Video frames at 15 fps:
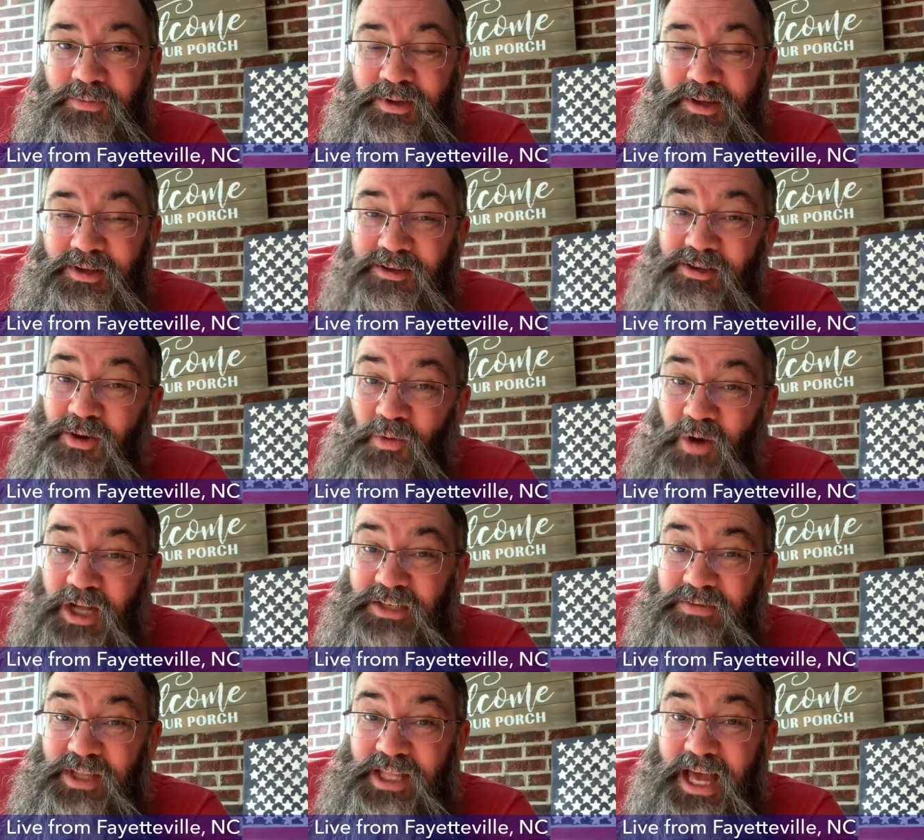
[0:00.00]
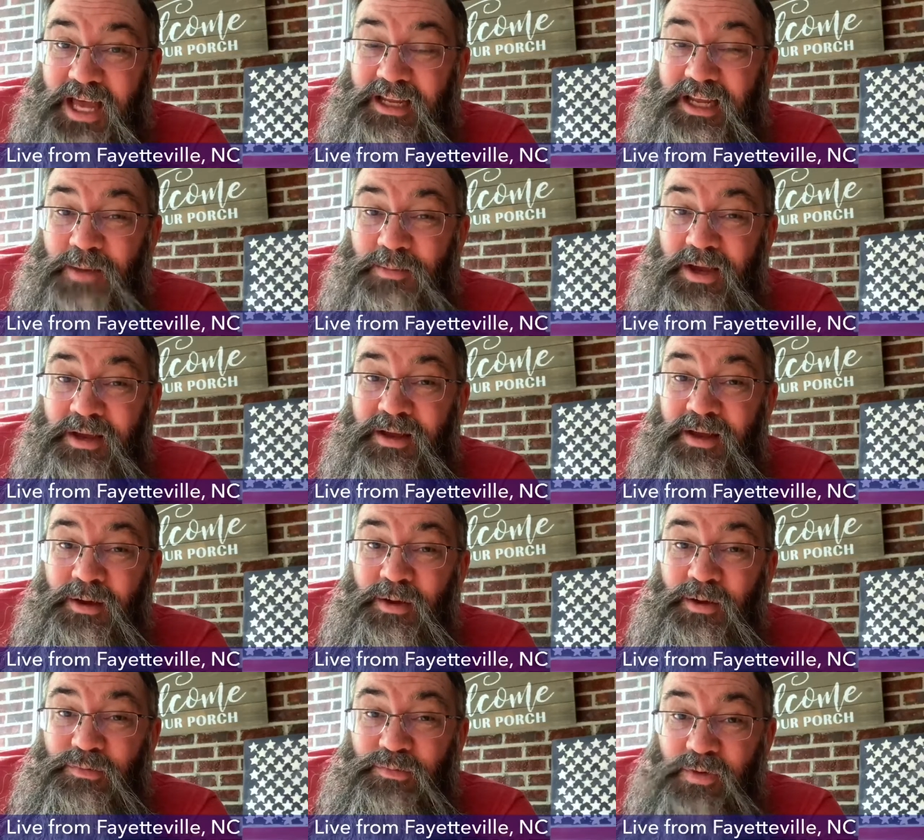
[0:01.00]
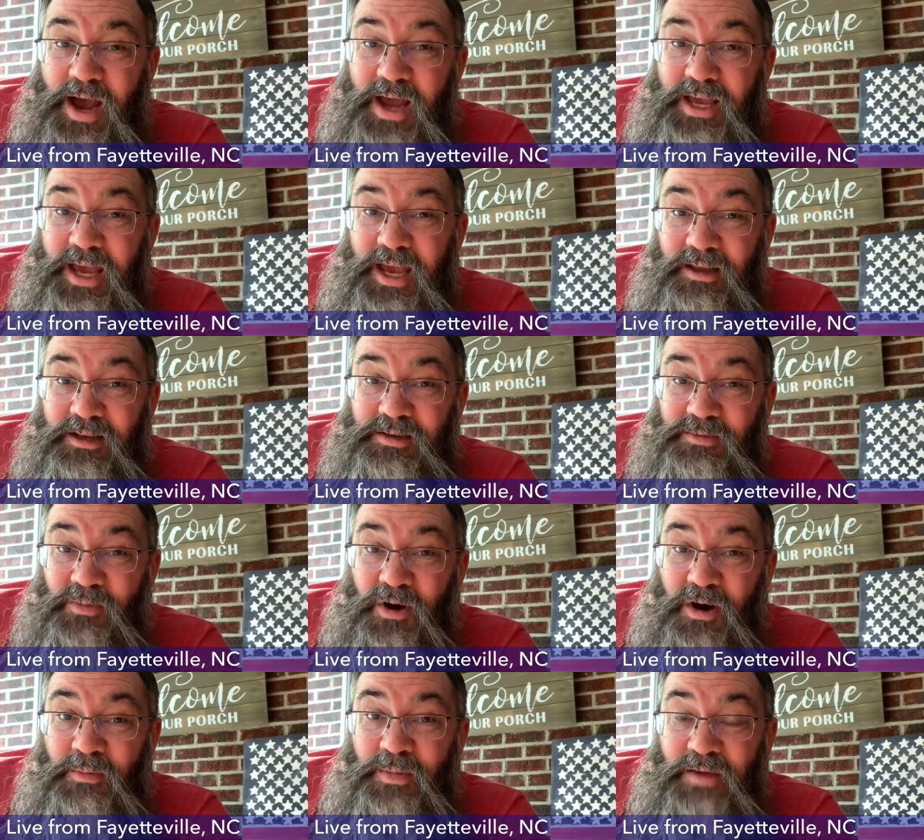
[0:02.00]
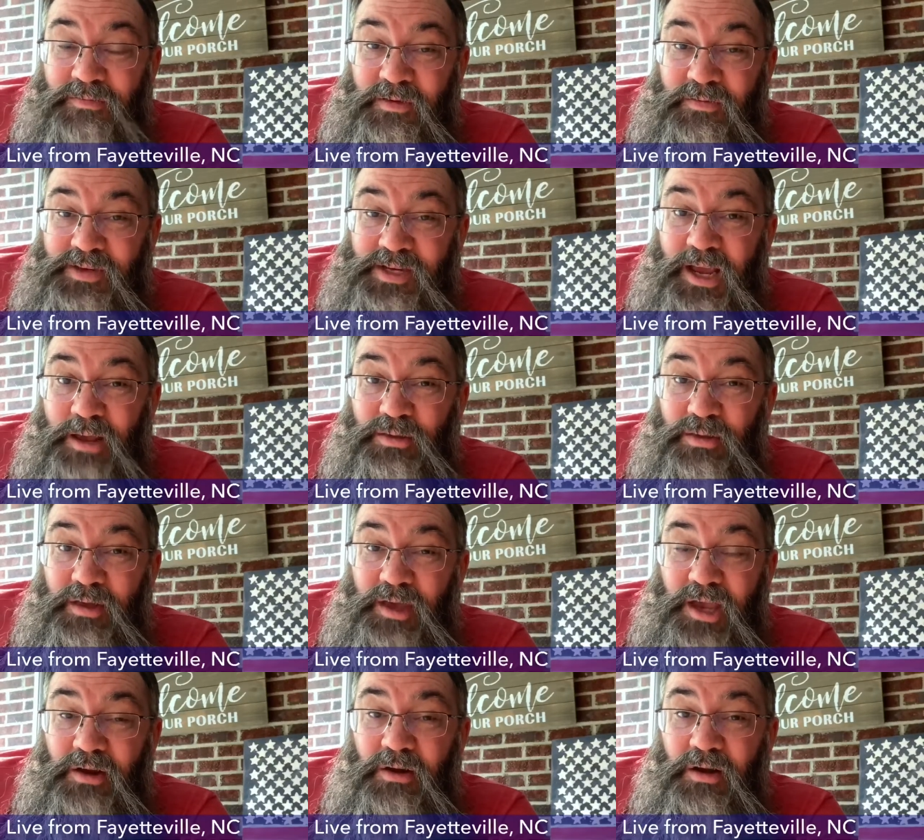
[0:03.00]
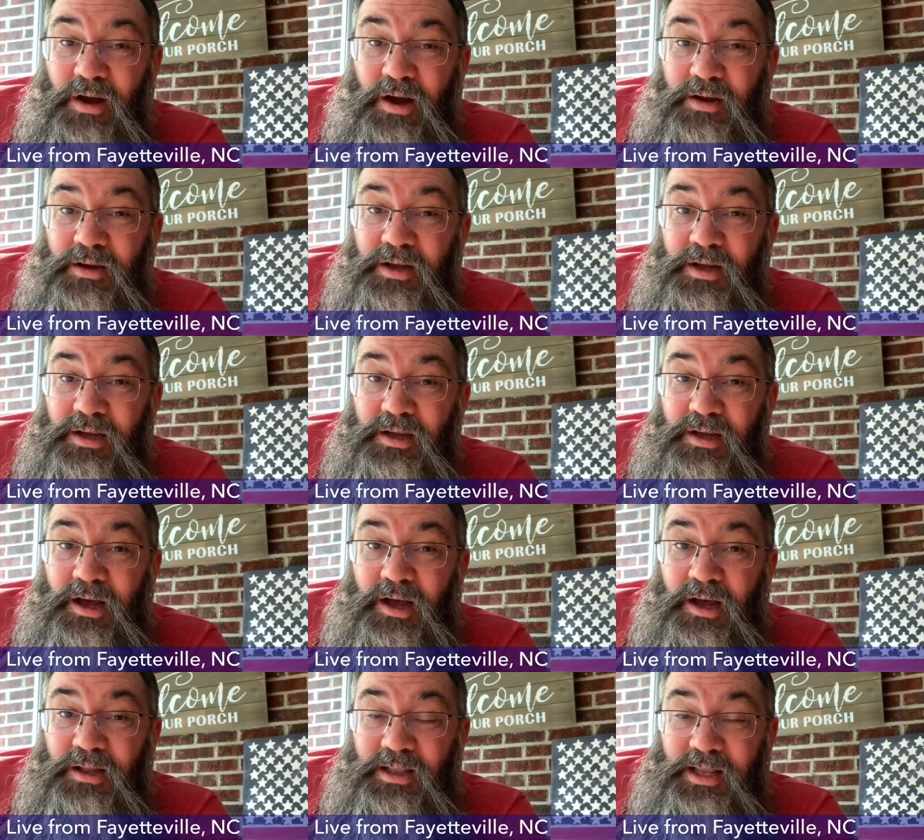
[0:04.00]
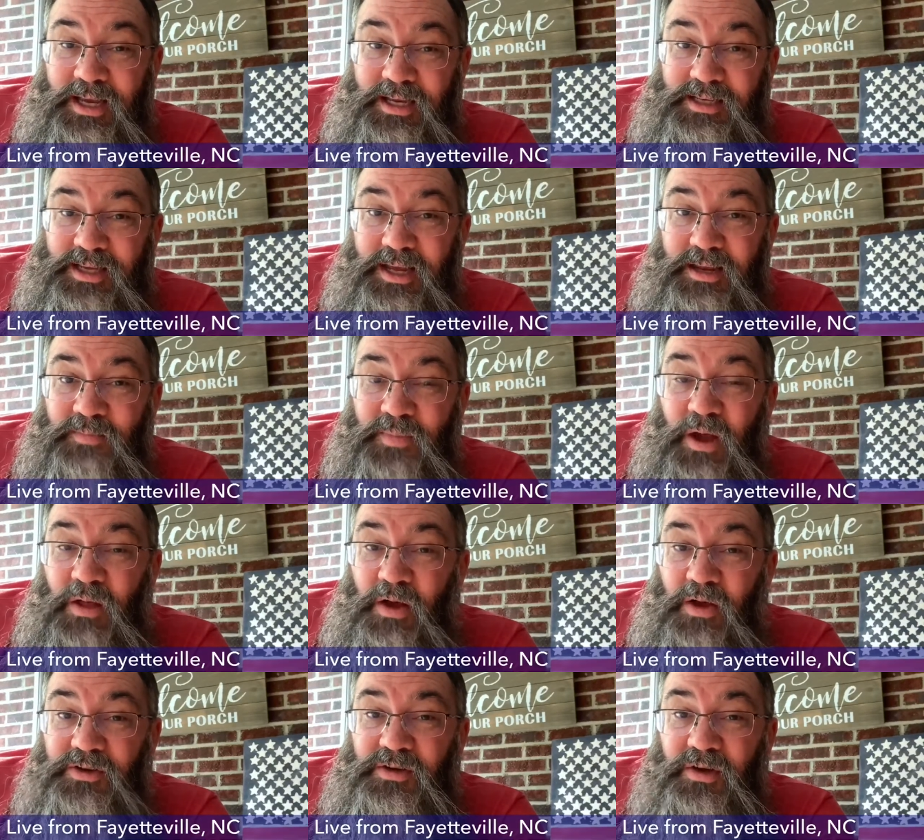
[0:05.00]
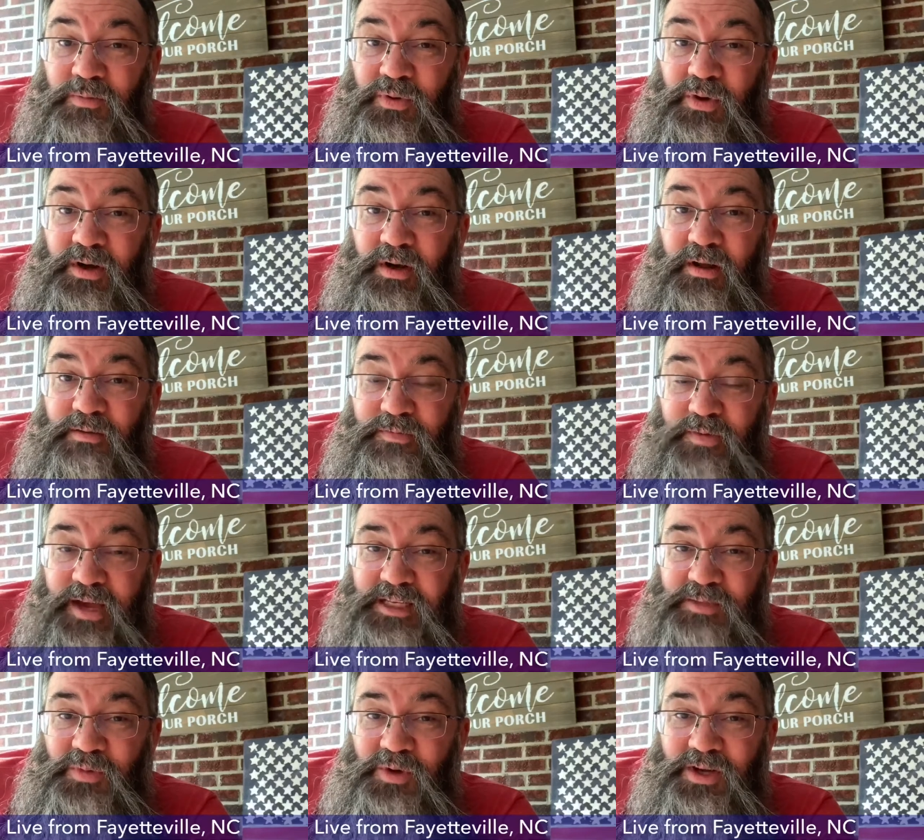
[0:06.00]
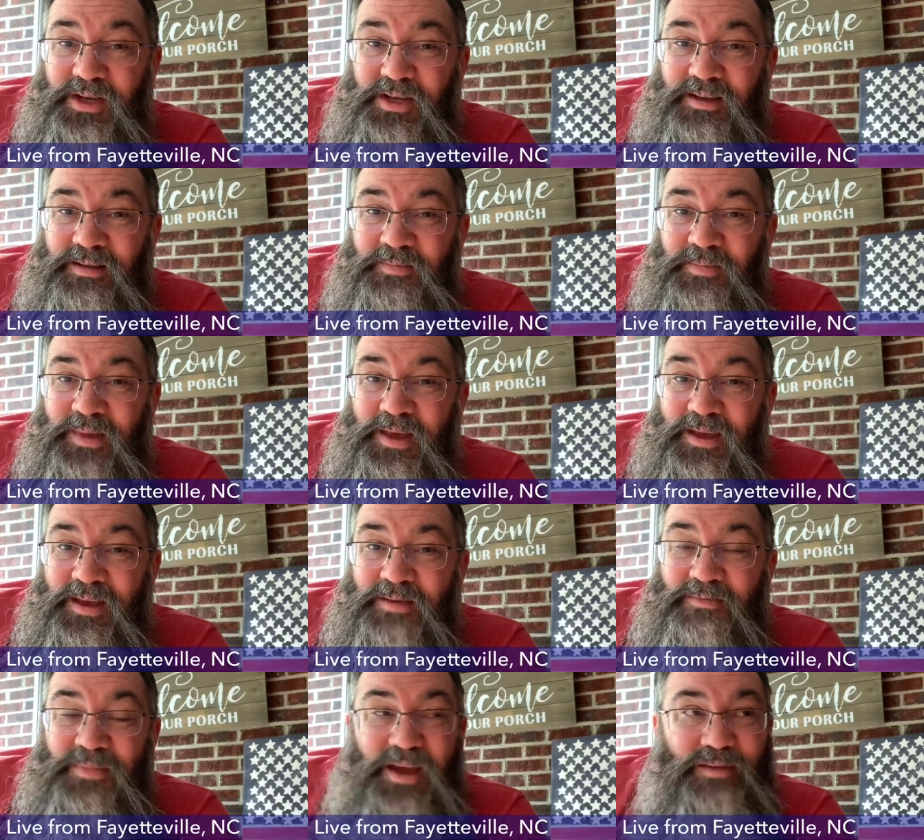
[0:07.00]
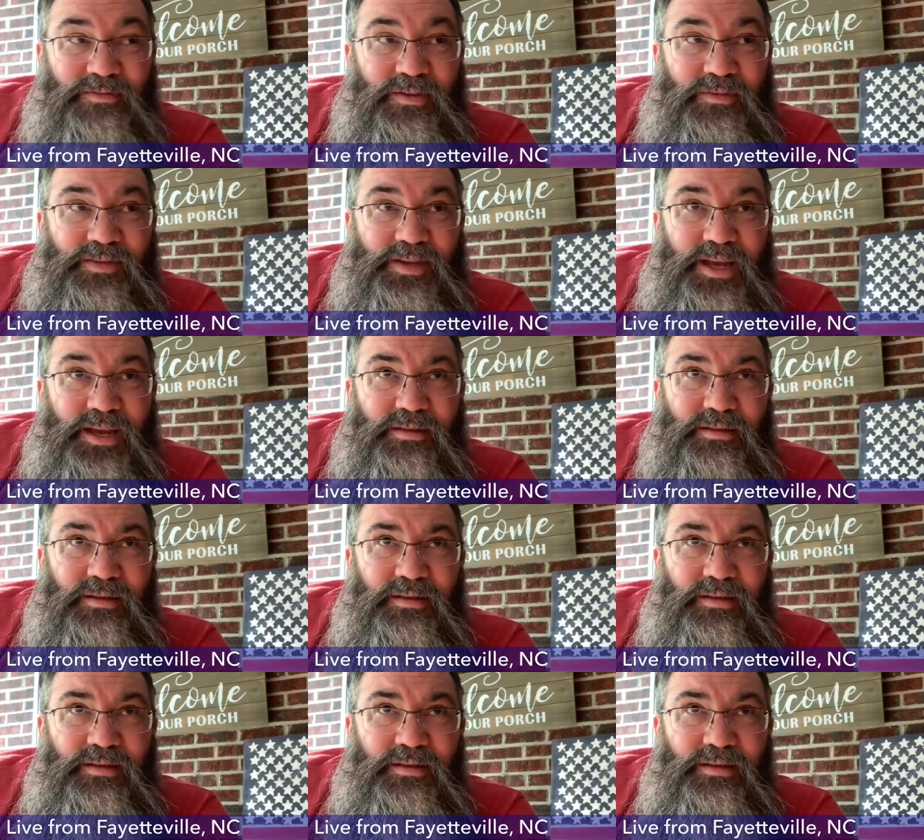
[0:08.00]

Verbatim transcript: So watch for that coming Friday, tomorrow, May 15th, here on uh, LinkedIn. I'll also put it on Facebook, May 15th